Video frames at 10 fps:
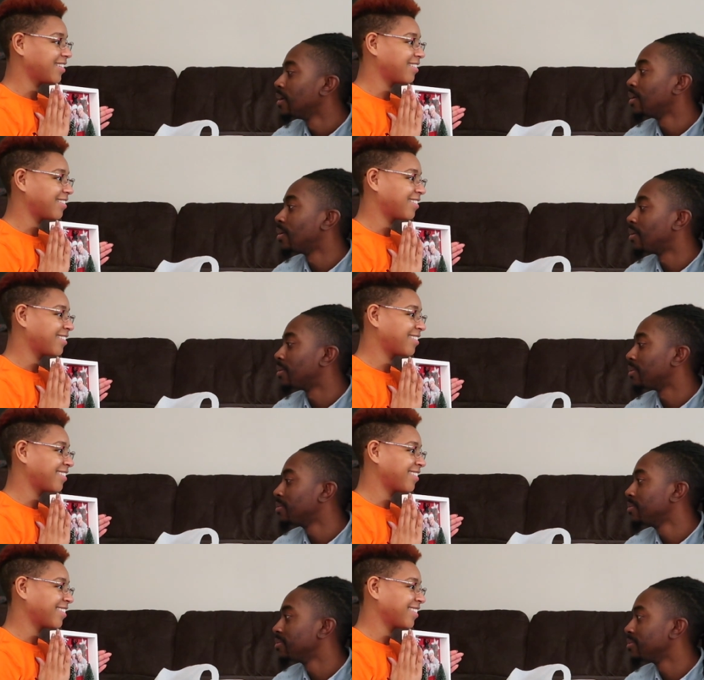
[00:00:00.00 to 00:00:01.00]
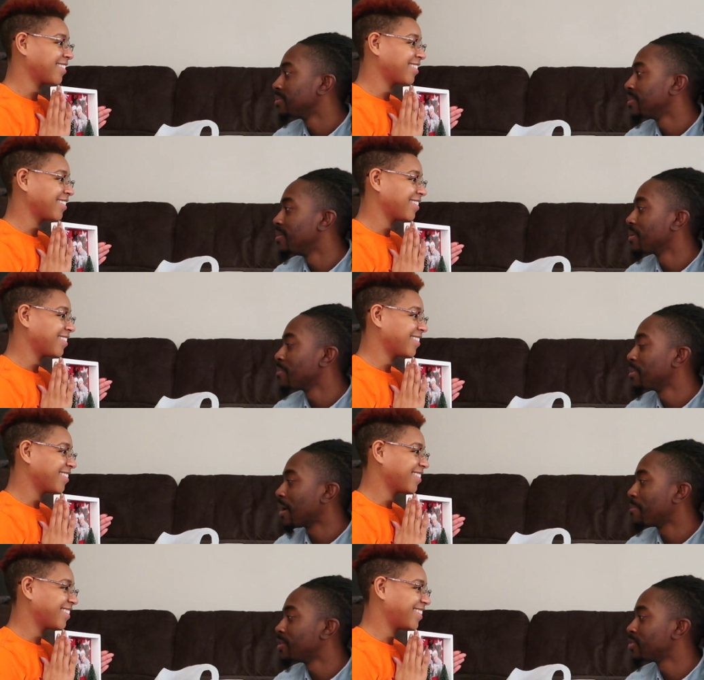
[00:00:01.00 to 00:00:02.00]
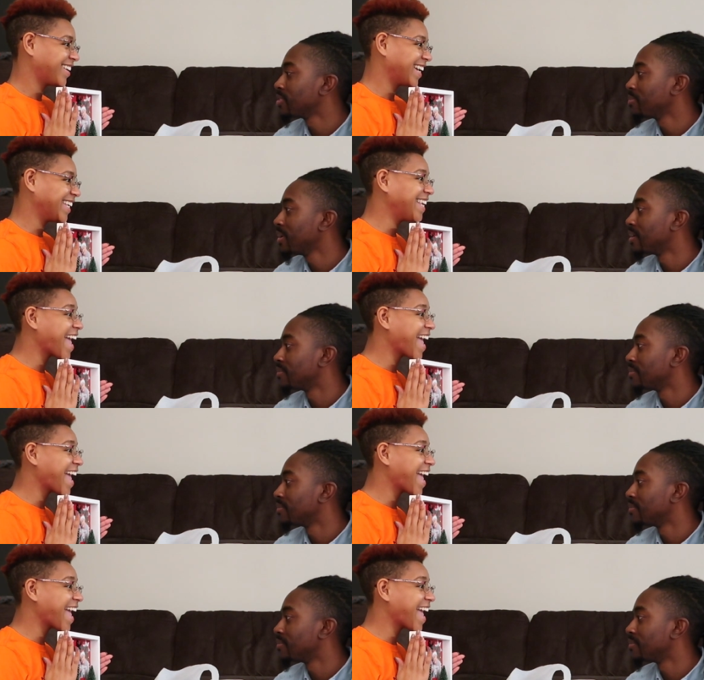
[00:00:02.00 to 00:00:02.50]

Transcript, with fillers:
Speaker 1: Oh, and we can put our picture up there.